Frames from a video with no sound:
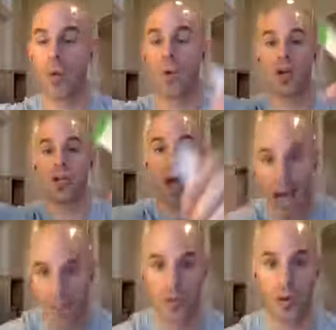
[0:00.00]
where you
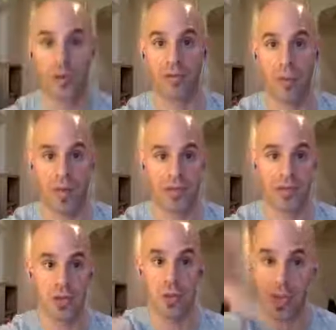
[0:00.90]
have your own
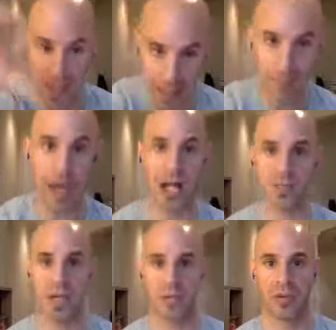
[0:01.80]
voice, you can impact
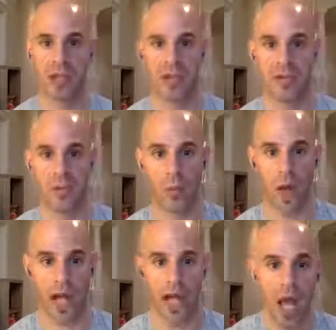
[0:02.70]
people in a different
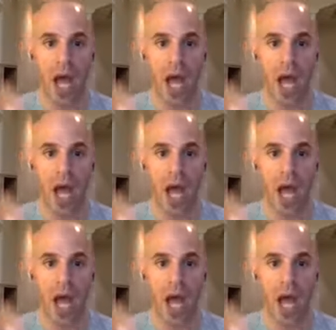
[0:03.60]
way,